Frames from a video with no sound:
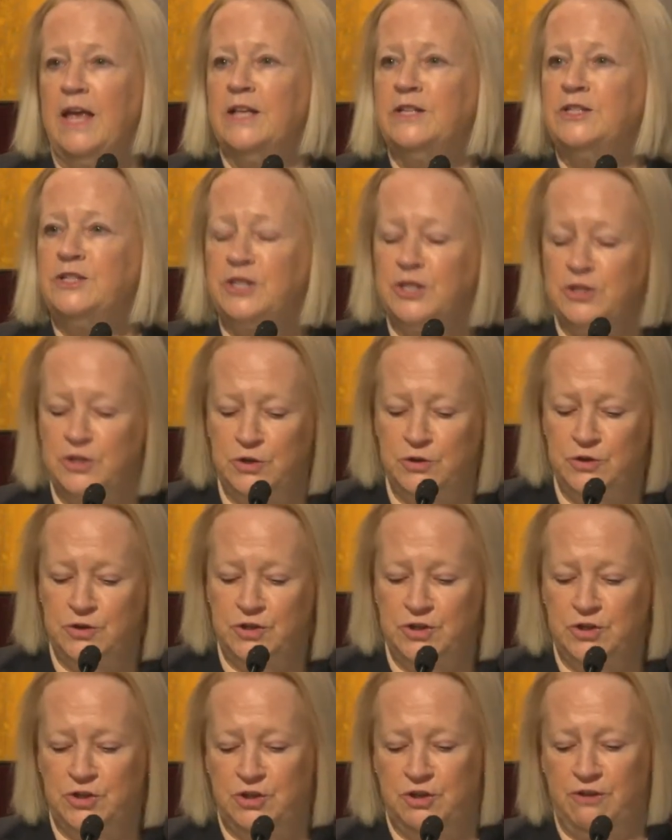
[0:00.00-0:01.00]

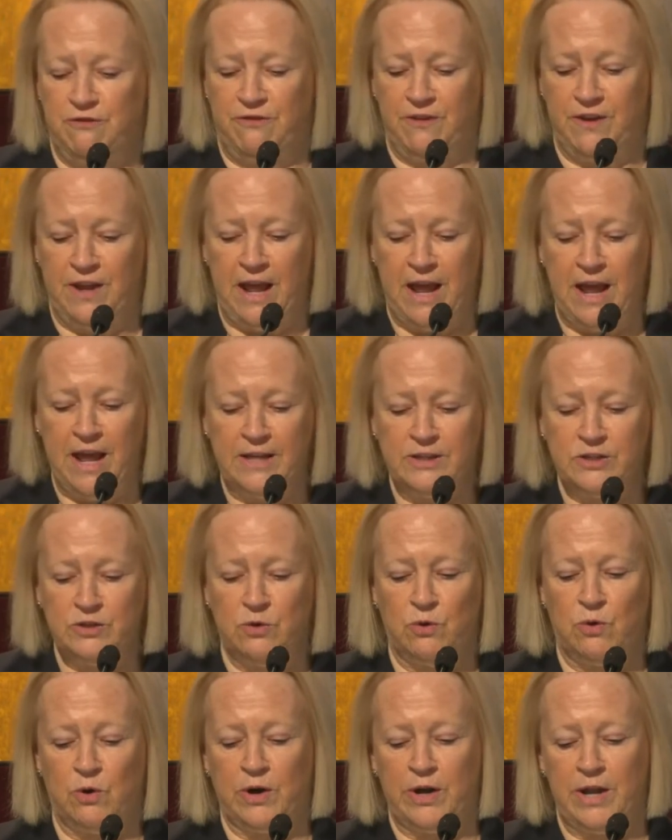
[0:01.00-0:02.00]
institutions should finance
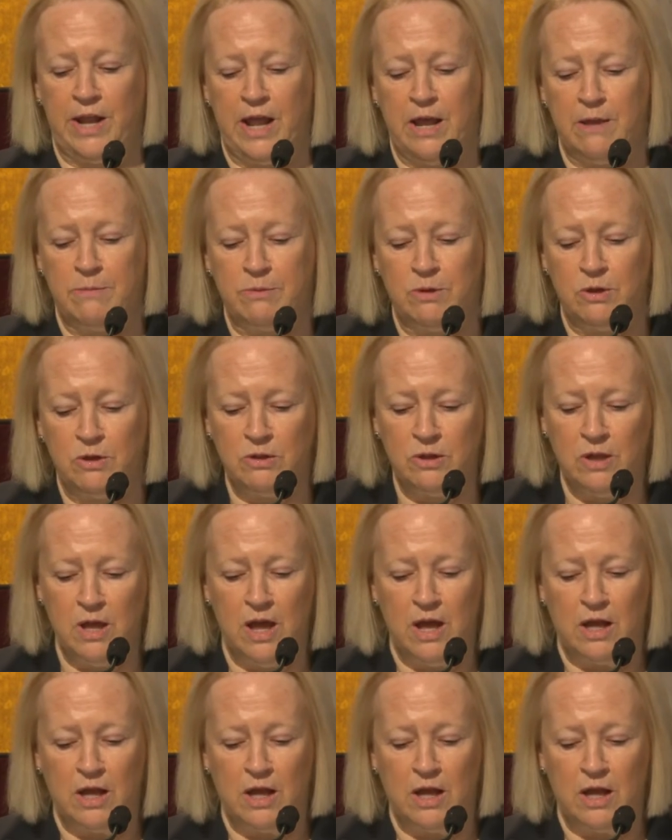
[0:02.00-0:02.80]
or enable